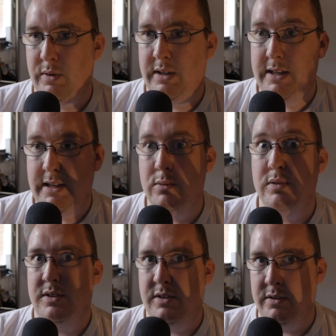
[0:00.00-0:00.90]
what he
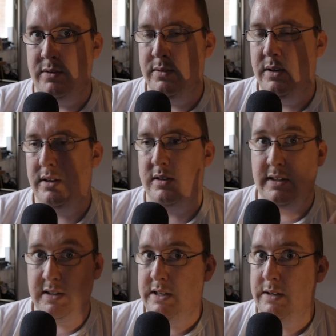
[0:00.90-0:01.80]
wants to do because
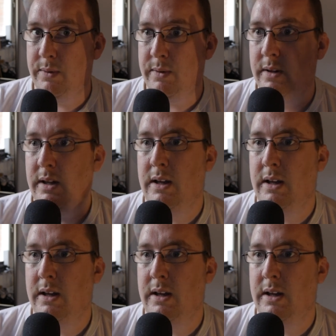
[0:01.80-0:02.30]
he's the evil.